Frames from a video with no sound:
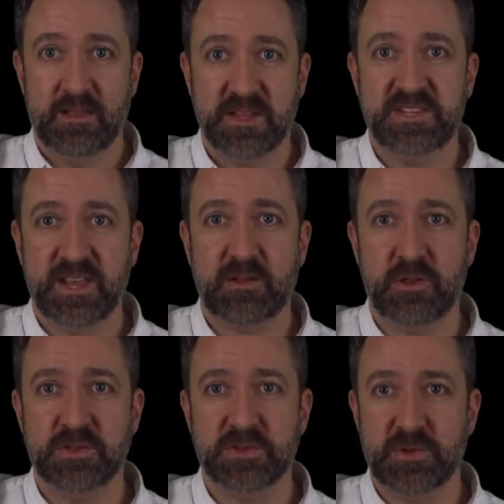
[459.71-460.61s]
Let's take a
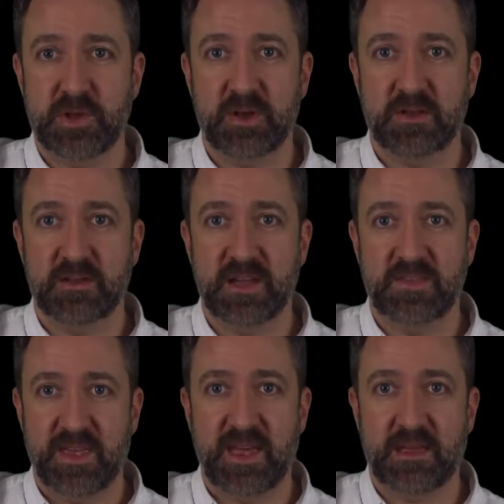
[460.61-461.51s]
closer look
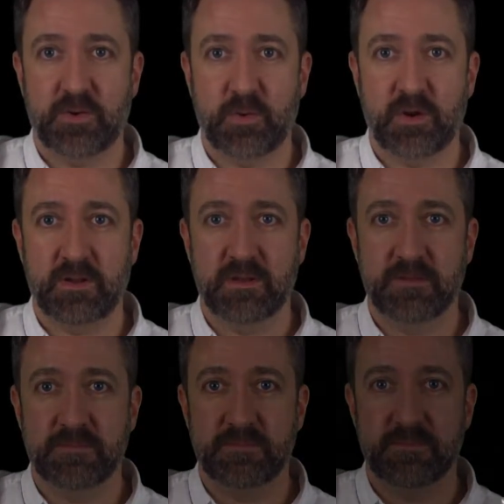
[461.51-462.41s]
at the A chord.
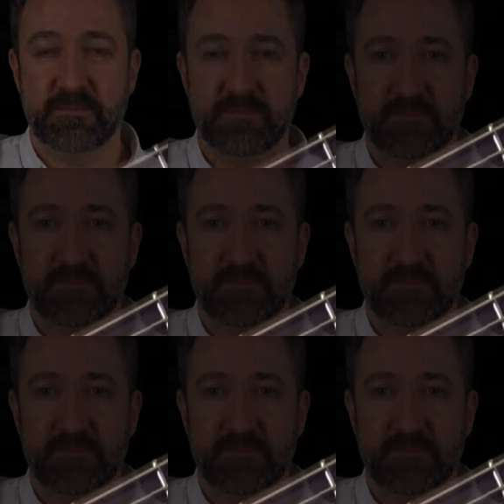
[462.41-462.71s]
When